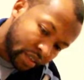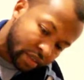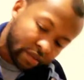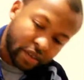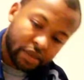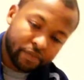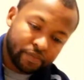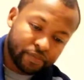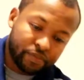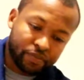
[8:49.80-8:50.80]
All right.
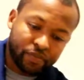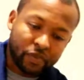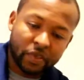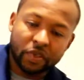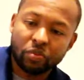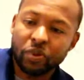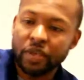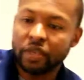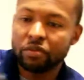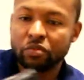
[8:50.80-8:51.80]
Let's
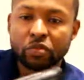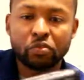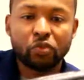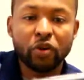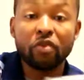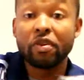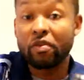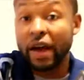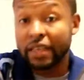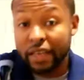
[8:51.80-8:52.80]
pray and probe
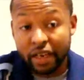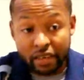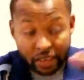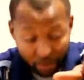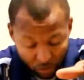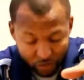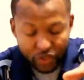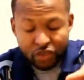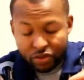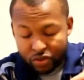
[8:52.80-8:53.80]
it right now. In the name of
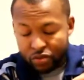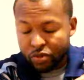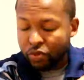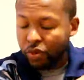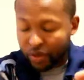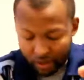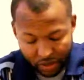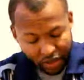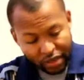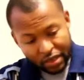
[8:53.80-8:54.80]
Jesus, you will work.
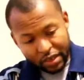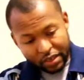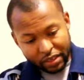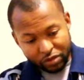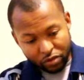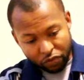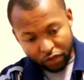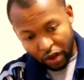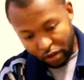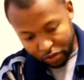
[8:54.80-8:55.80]
There's no
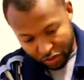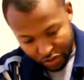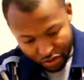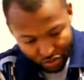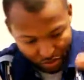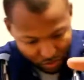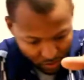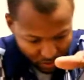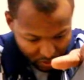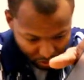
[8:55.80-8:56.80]
flaws with you
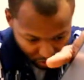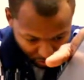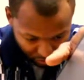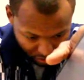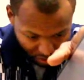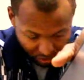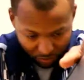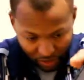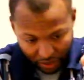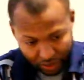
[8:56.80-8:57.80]
because you cost a lot
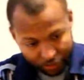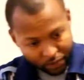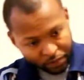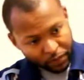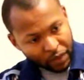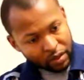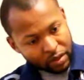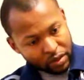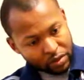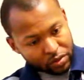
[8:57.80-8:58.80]
of money.
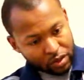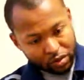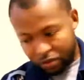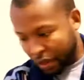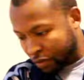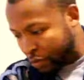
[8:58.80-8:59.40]
So I'm